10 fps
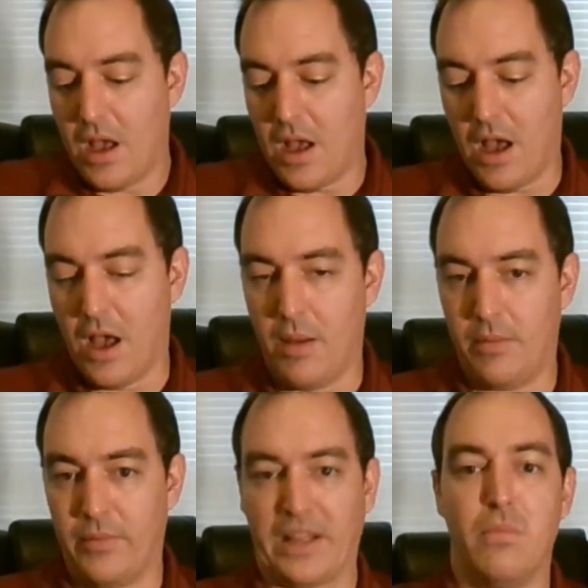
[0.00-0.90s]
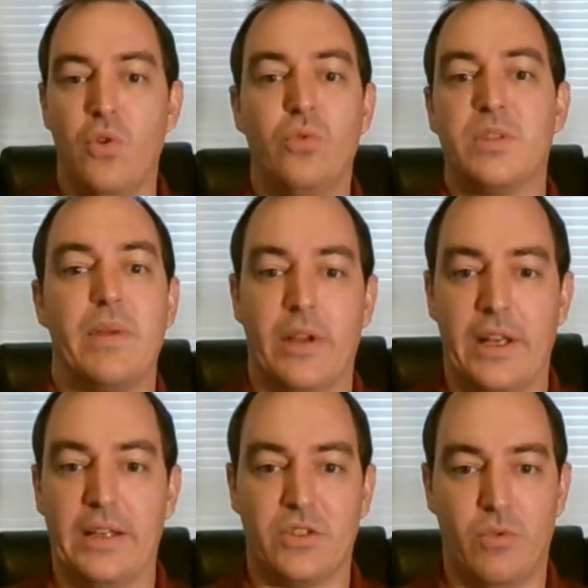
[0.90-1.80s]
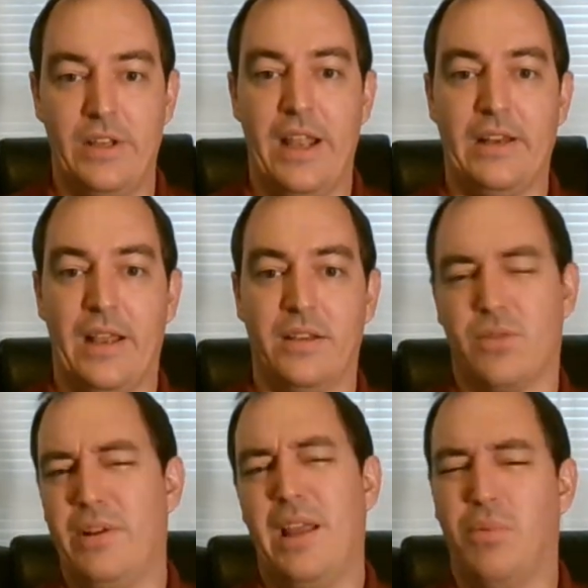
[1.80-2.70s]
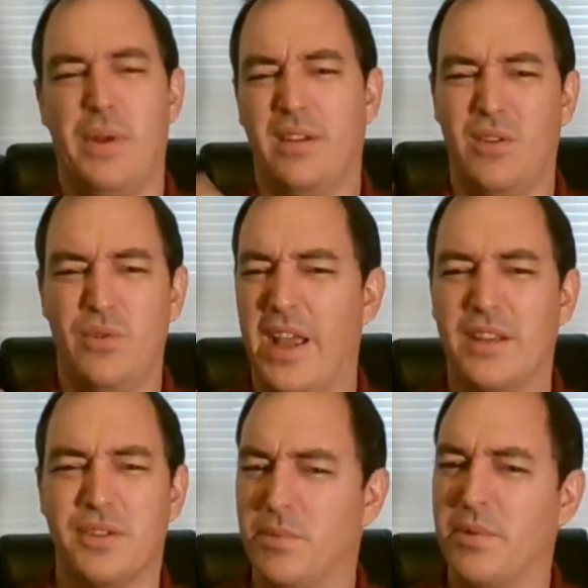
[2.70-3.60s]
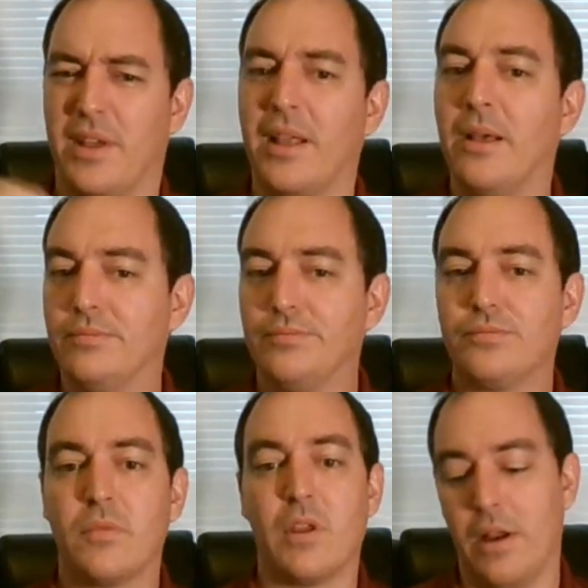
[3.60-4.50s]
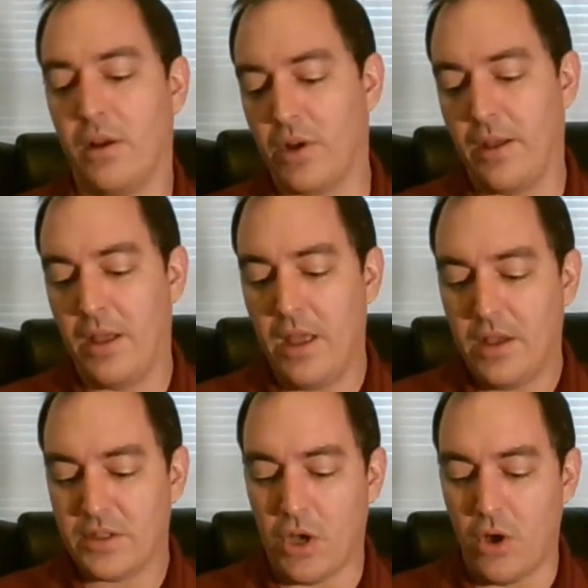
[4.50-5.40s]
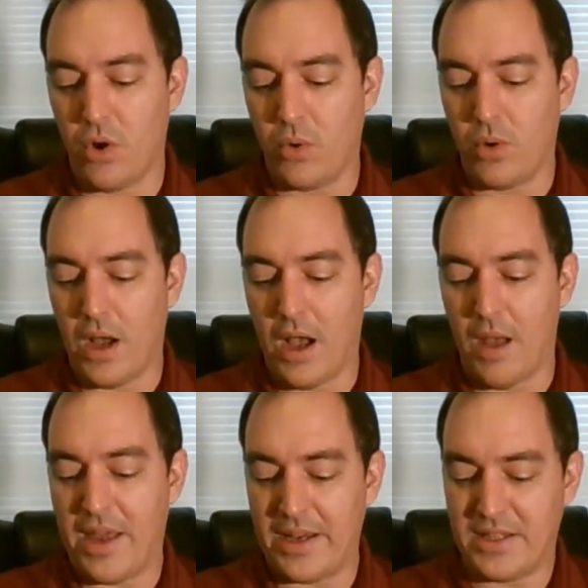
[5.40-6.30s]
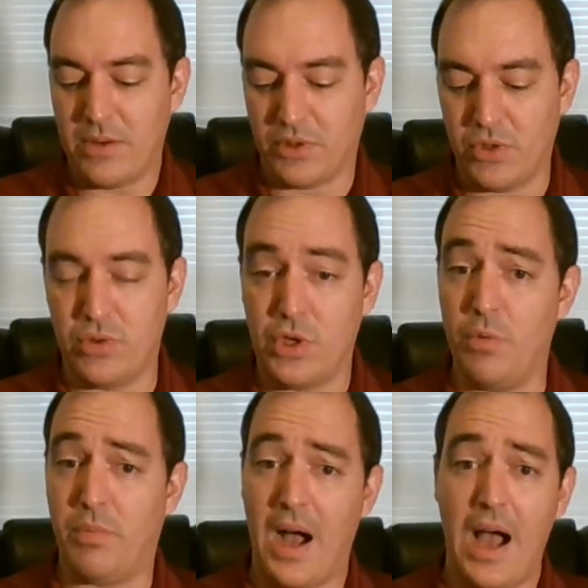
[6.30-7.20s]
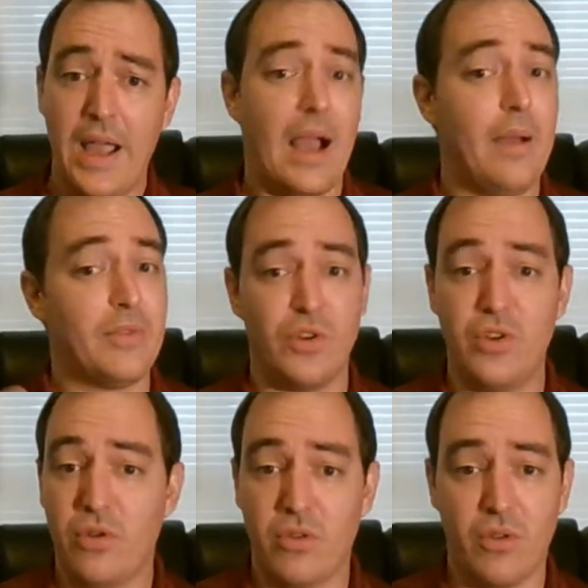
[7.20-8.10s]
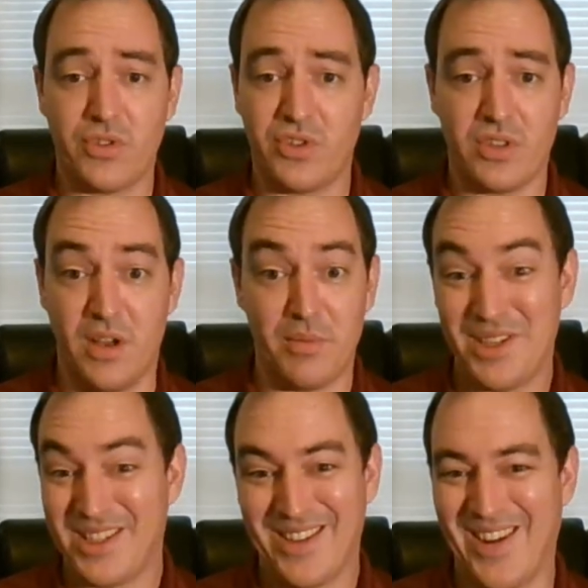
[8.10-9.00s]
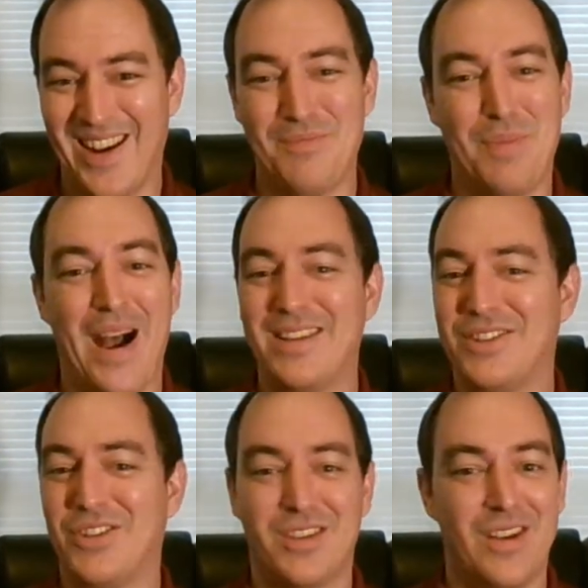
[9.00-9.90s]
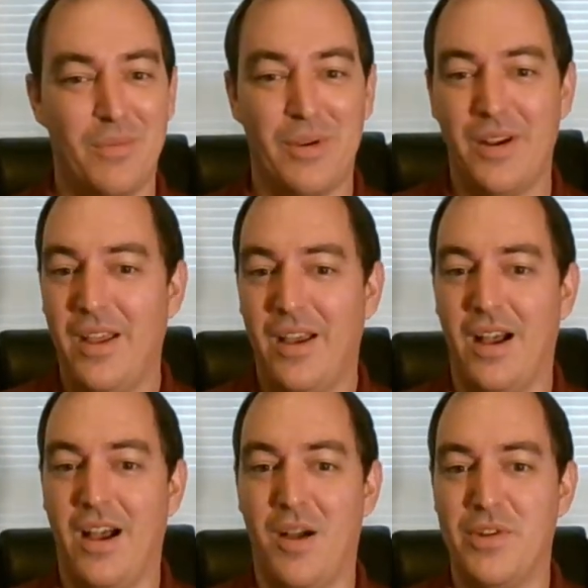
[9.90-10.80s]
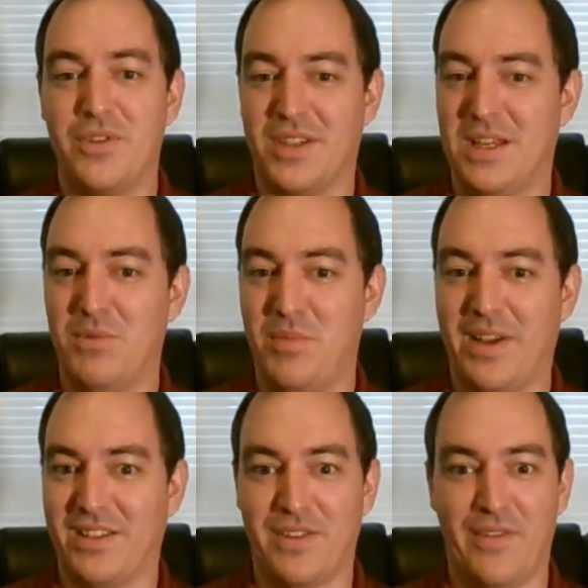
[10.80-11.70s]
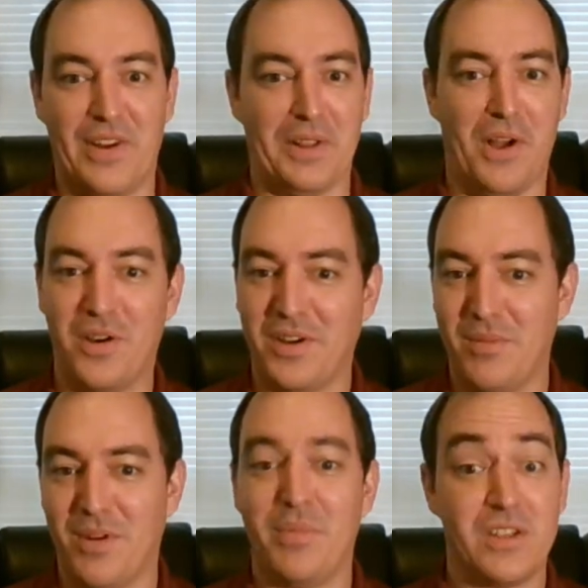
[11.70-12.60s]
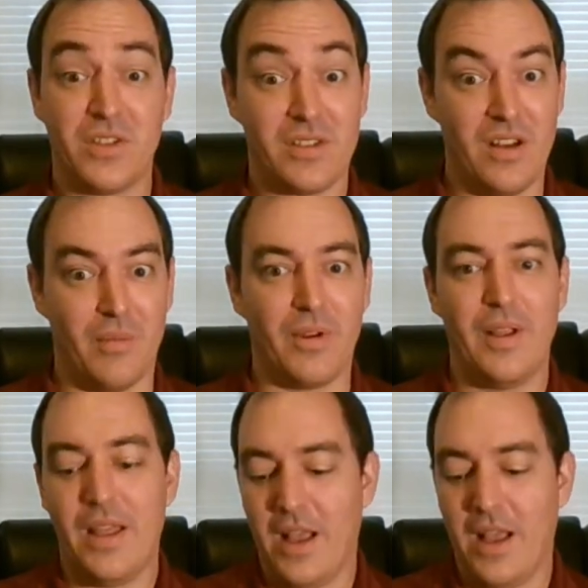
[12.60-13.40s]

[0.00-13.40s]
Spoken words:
Like the moon's period is 28 days, 28.2 days or something like that. All right, okay, so that is equal to 2 pi. I'm sure you know that those are just numbers, right? Pi is just a number. We use a symbol because it's a very long number, but it's just a number.